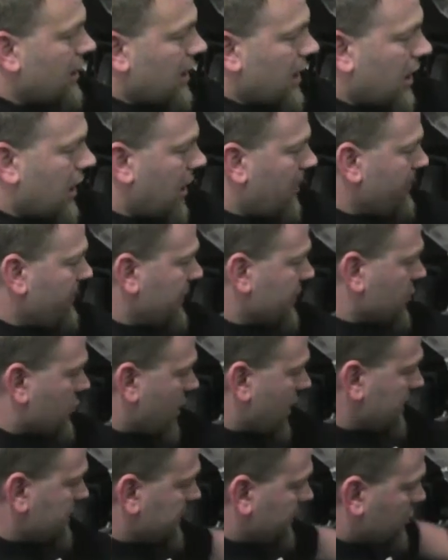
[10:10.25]
The
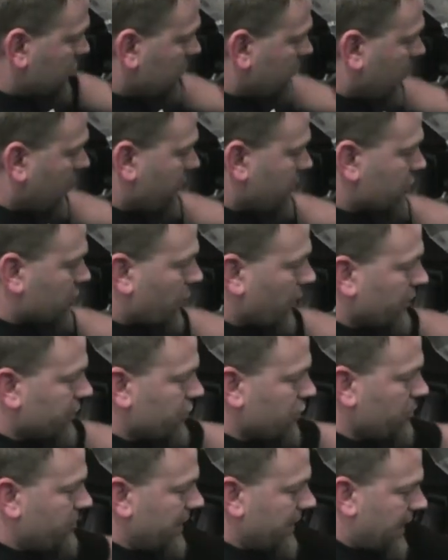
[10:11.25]
cross-sectional bar, the square
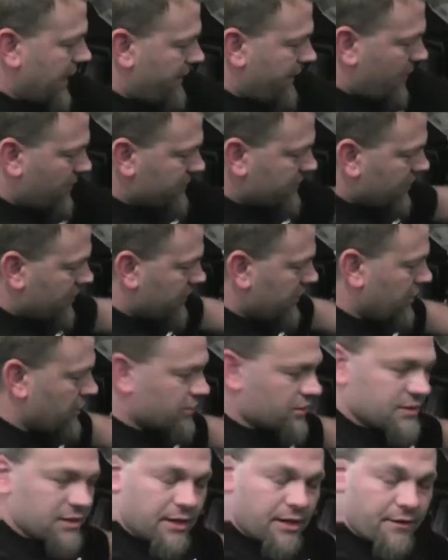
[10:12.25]
tube, again, that was on here,
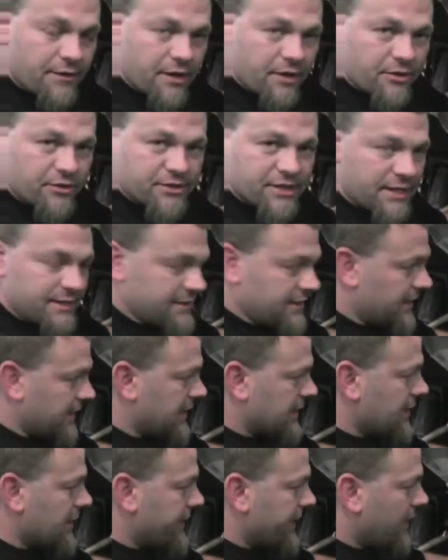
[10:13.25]
just like on the other side, is going
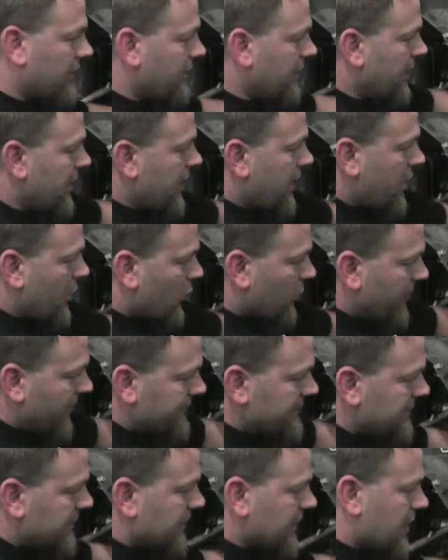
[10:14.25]
to get cut out. And we're
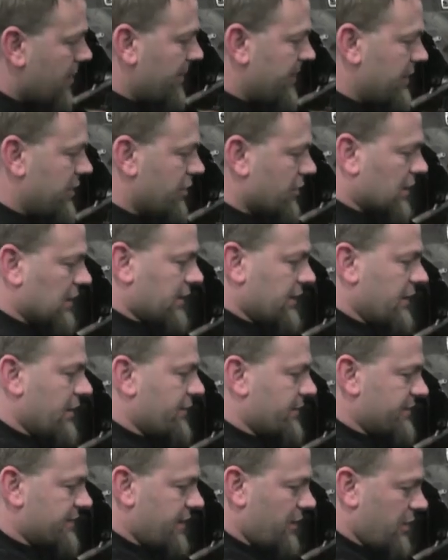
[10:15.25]
basically going to come in here and clear
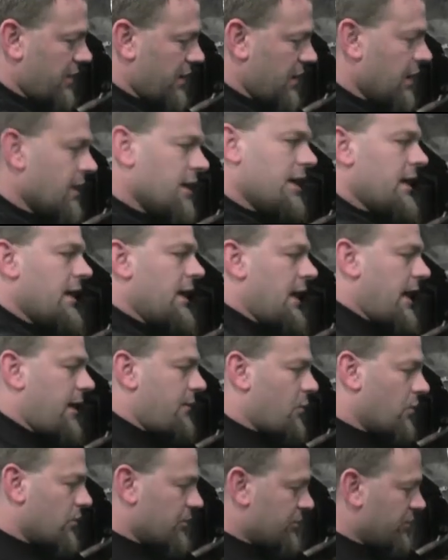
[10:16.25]
out this area.
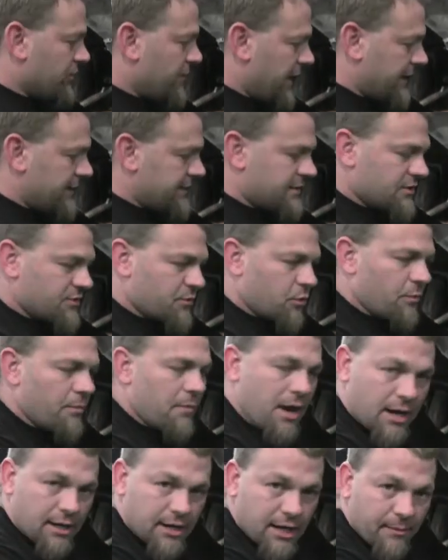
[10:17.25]
And what we'll do next is we'll
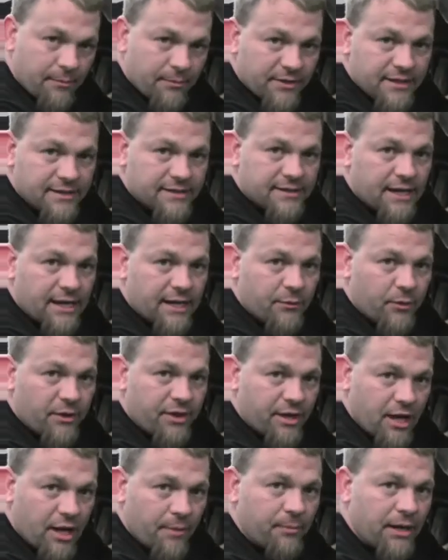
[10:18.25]
mock up this side with
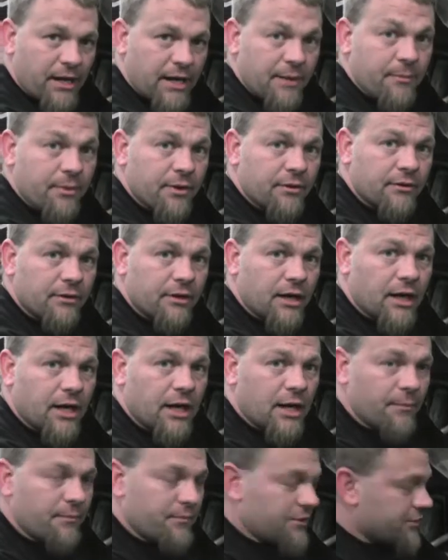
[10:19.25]
the up pipe,
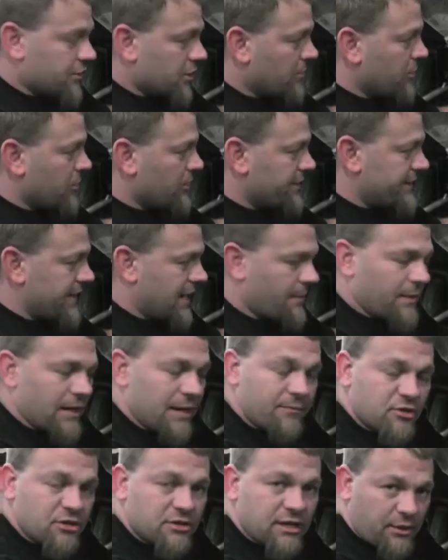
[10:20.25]
the turbo and the down
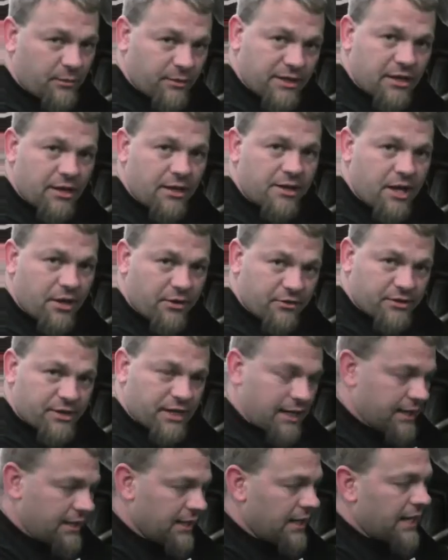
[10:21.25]
pipe, just like we did on the other
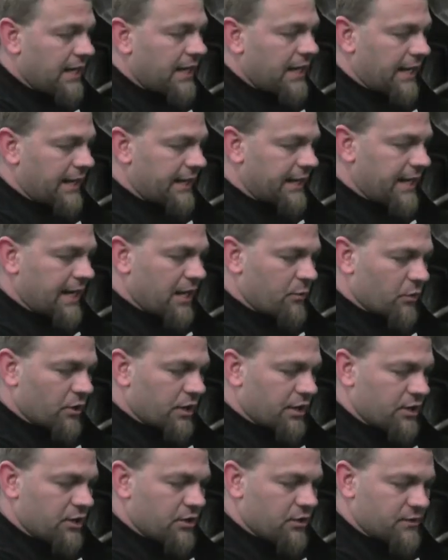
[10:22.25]
side. And again, we're
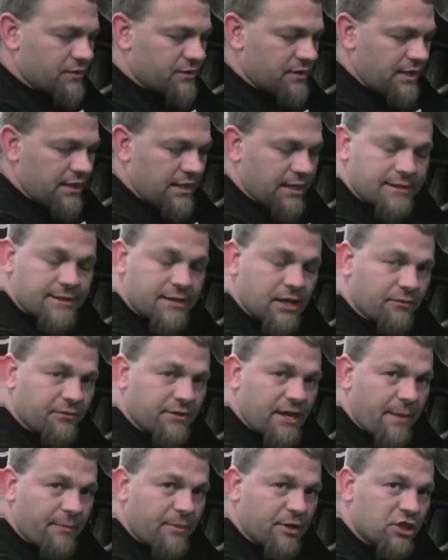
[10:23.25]
going to use the
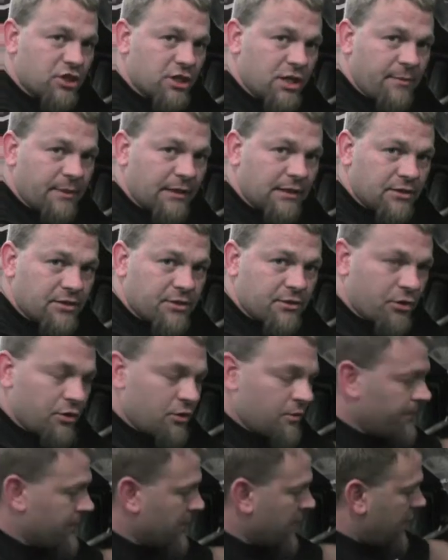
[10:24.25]
self-tapping sheet metal
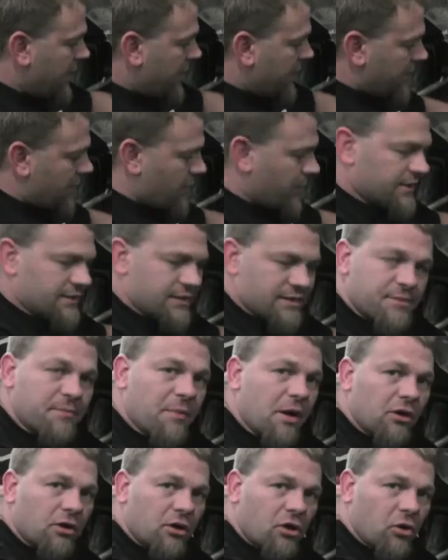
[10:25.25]
screw. That way it's a
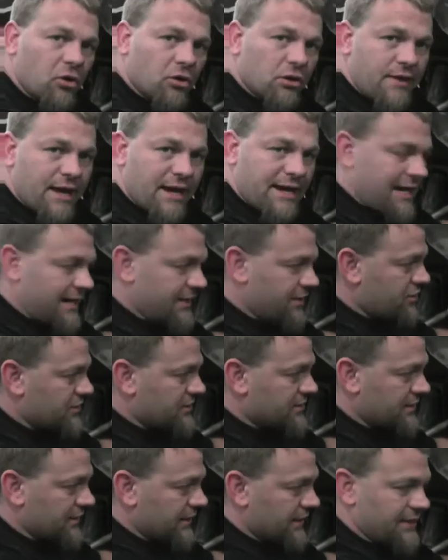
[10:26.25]
smaller hole, and that kind of
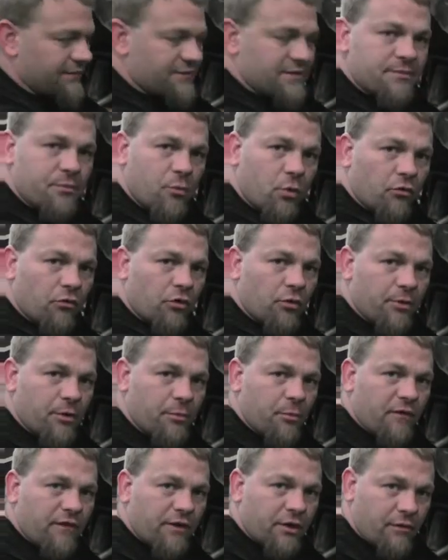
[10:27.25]
just gives us more room to
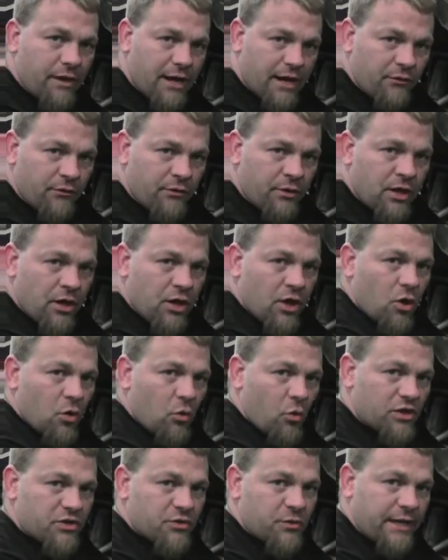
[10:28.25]
move it around.
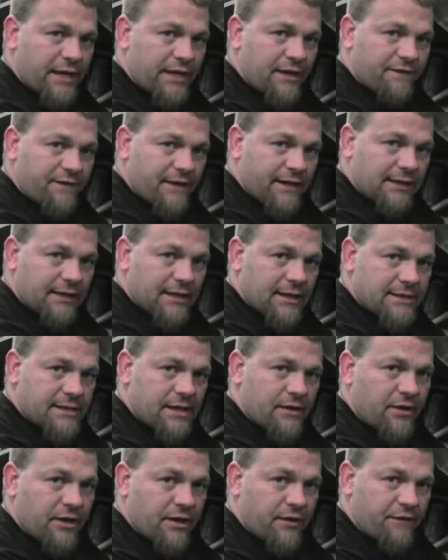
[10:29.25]
Once we get it finalized and
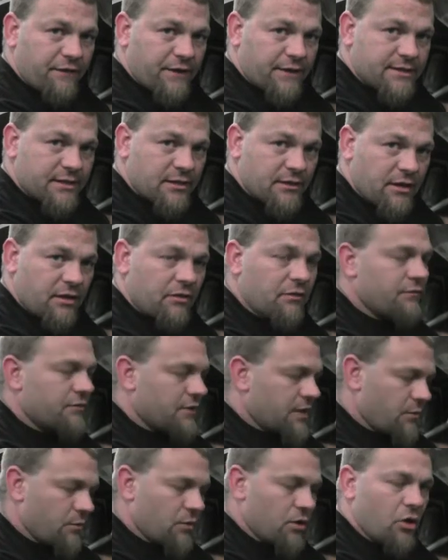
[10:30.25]
everything fits in there,
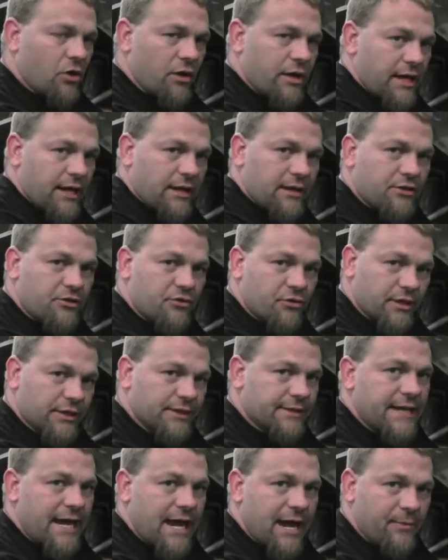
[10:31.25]
then we'll go again and drill
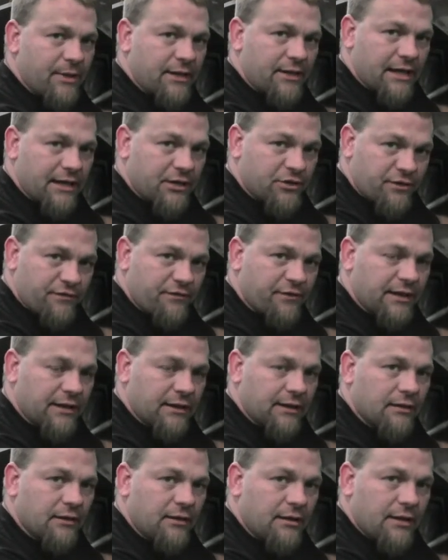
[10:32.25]
and tap it and actually
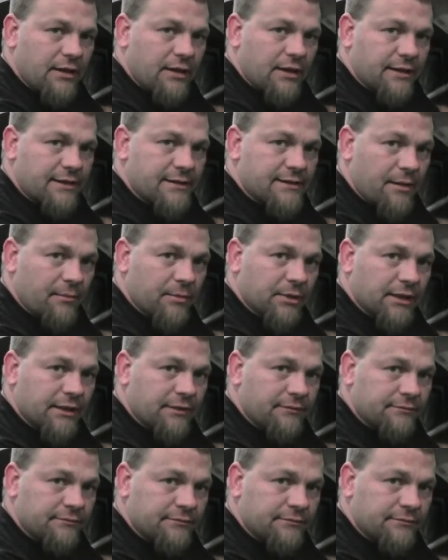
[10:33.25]
final assemble it.